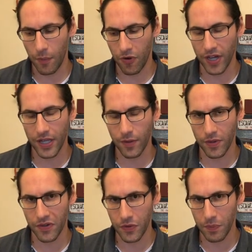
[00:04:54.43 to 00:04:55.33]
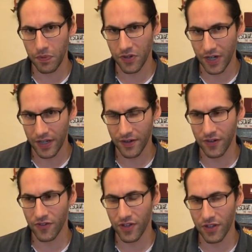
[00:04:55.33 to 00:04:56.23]
playing it with new
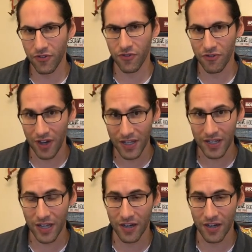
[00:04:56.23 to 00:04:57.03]
players is fun.